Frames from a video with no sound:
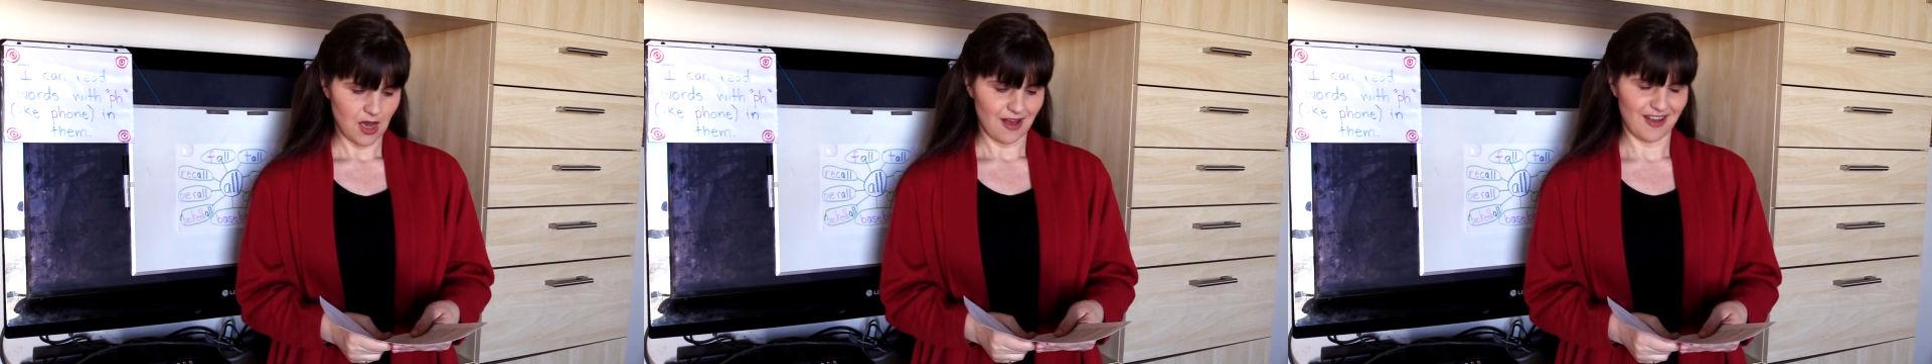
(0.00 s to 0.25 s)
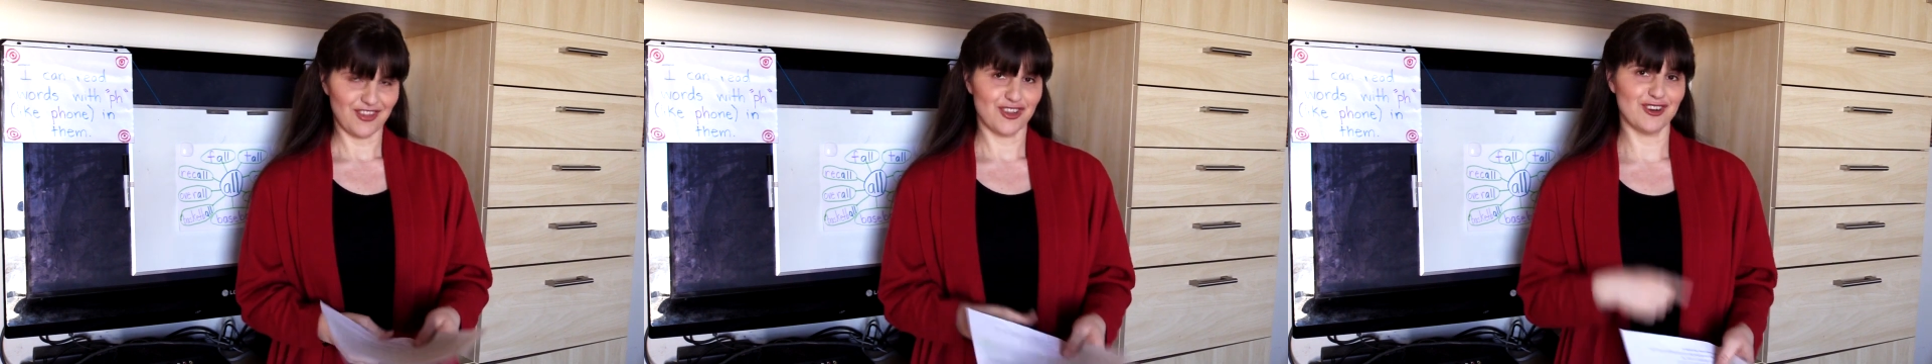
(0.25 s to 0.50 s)

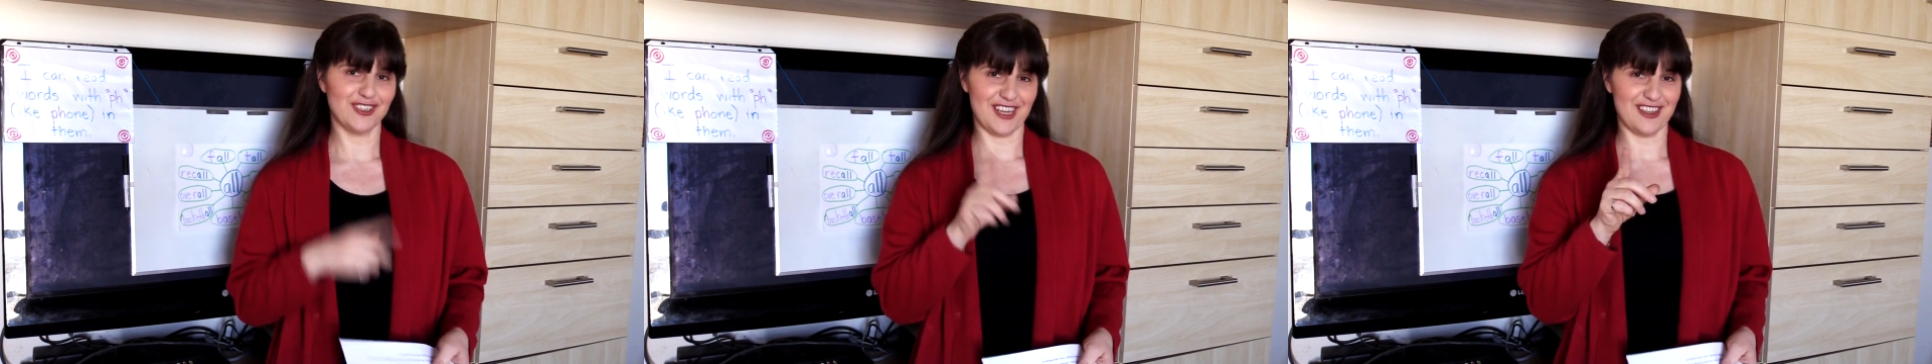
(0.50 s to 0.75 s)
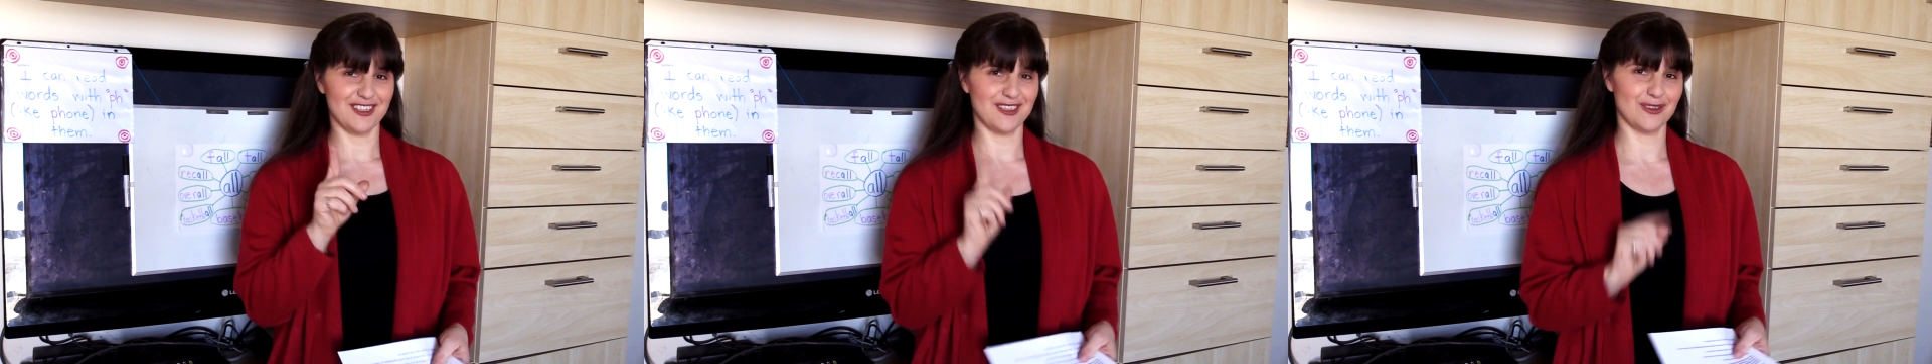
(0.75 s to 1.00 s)
On
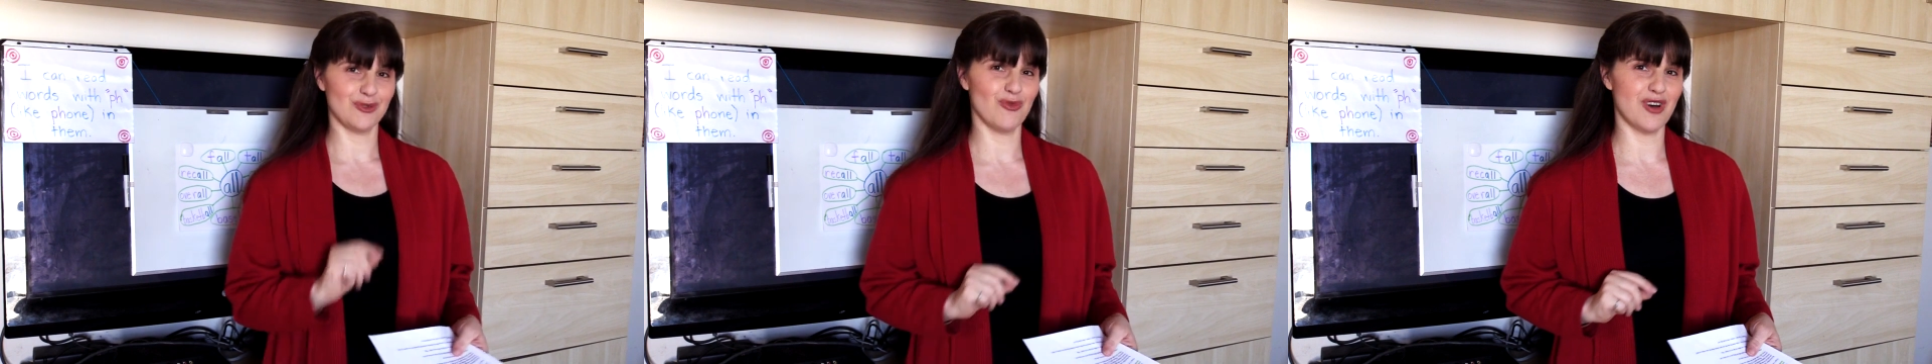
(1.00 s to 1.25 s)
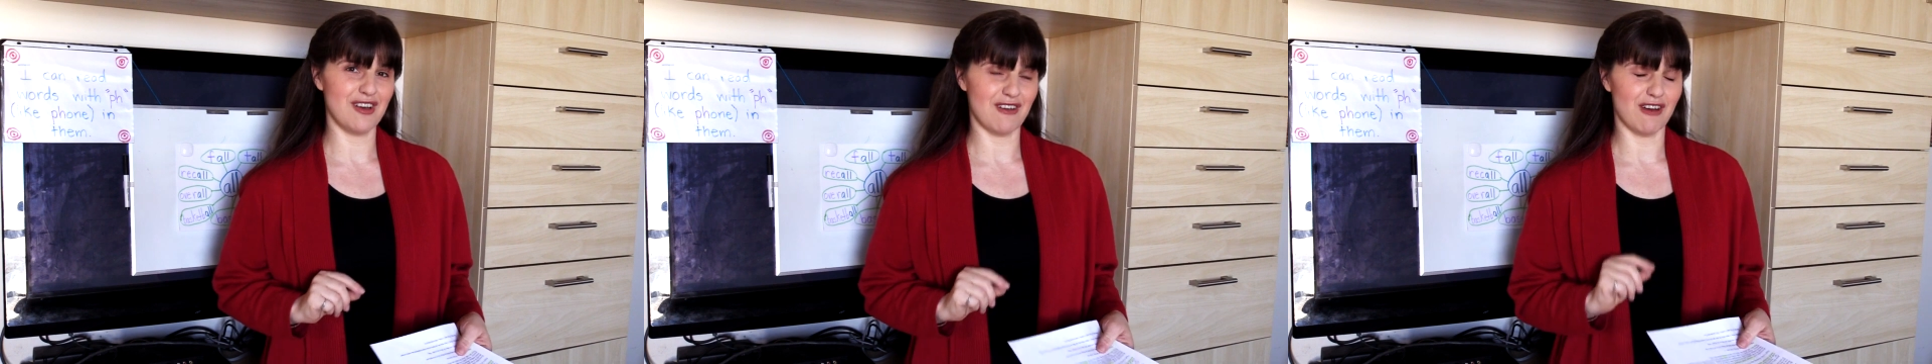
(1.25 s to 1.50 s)
Thursday, this is
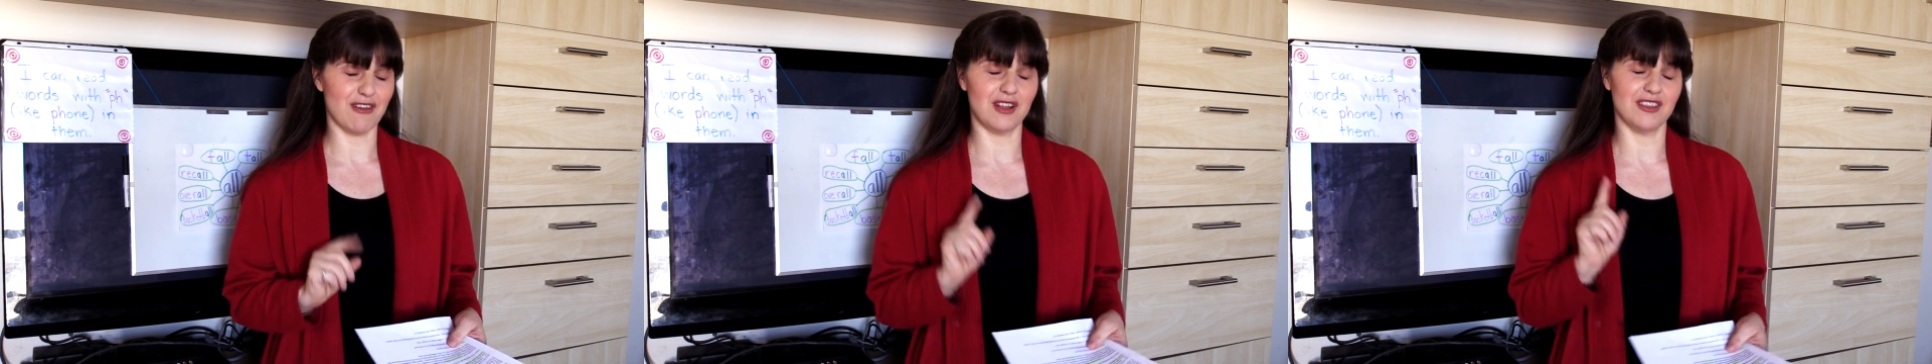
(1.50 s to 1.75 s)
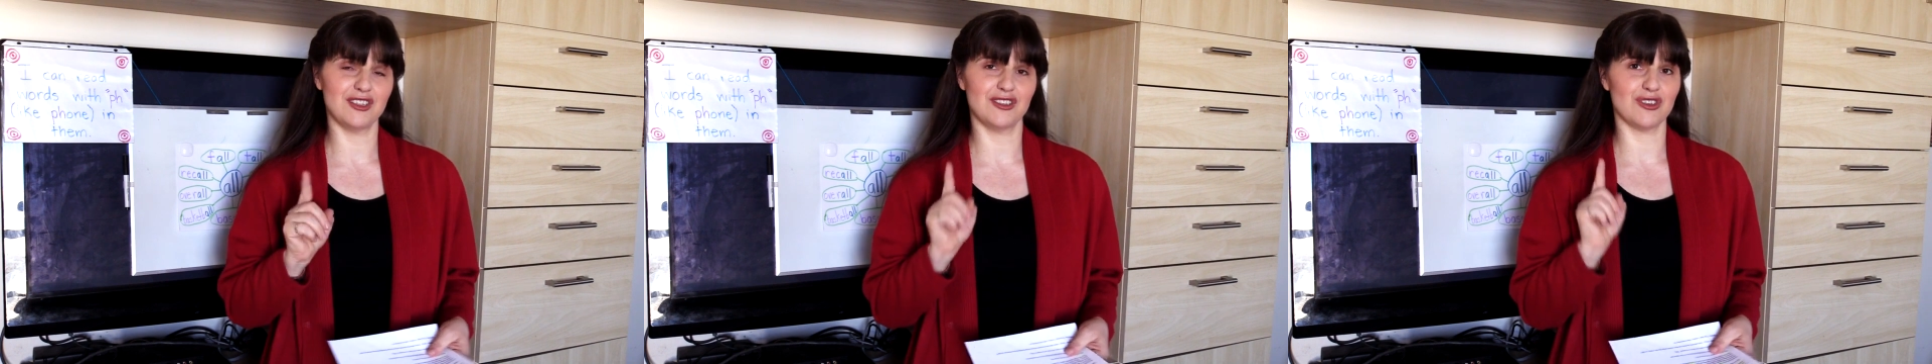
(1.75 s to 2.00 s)

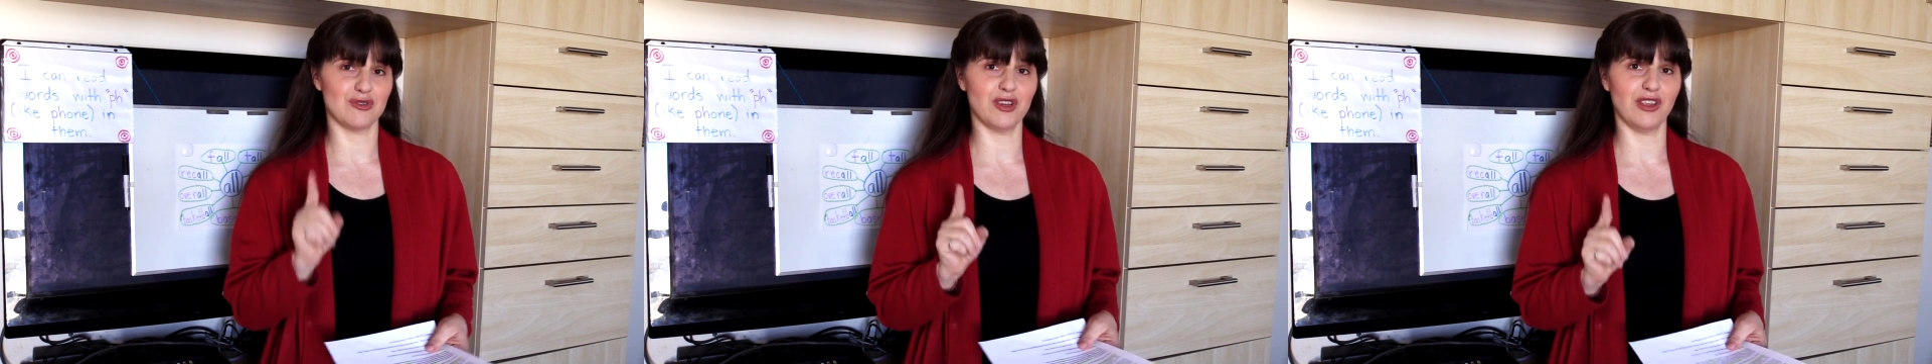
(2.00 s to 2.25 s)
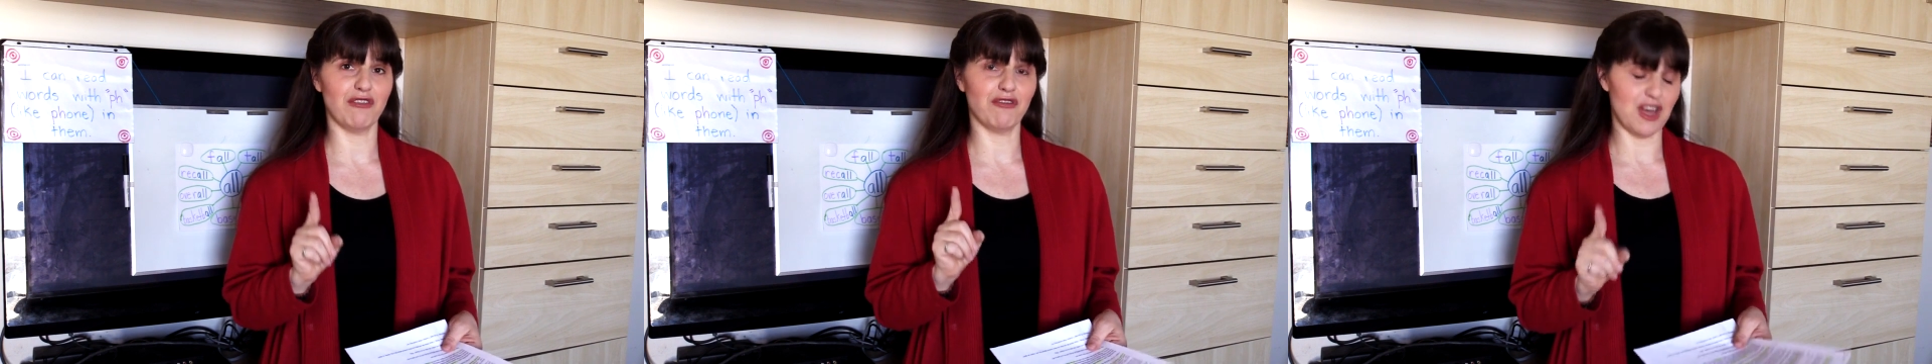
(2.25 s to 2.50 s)
a
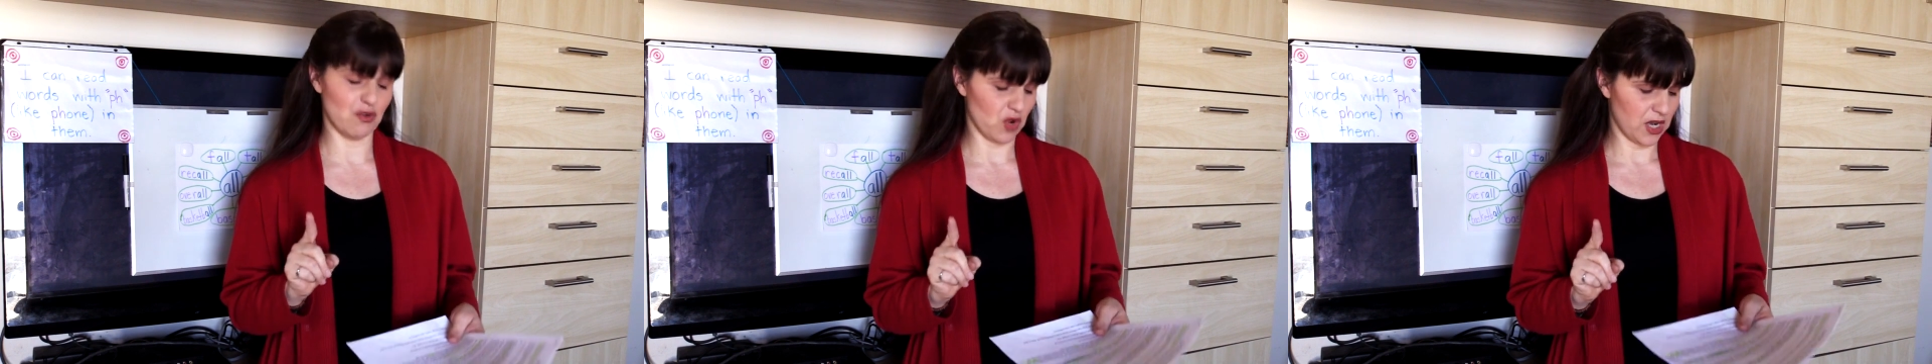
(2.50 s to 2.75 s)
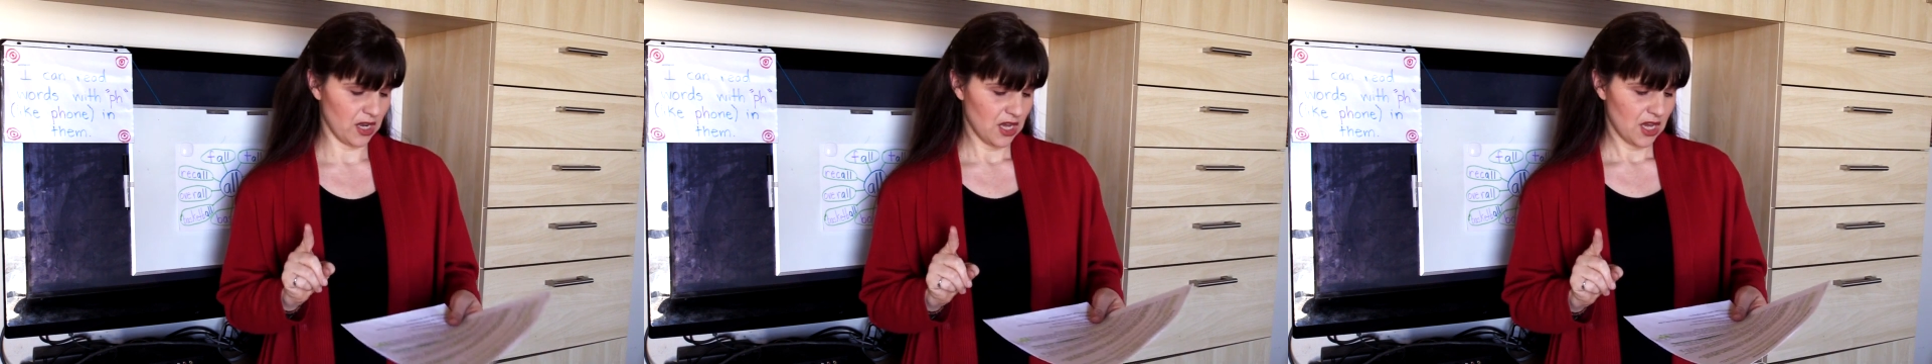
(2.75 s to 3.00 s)
really fun one.